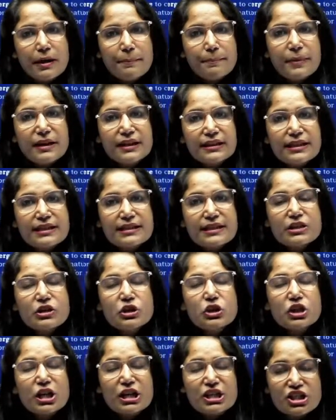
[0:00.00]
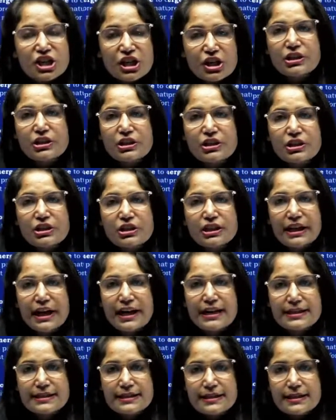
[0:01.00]
But this is such a huge
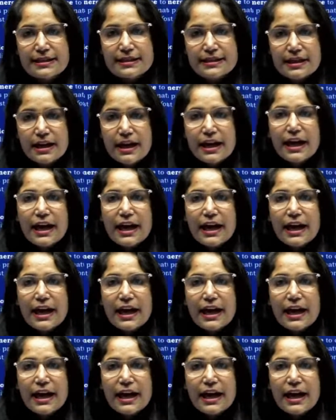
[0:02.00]
crisis.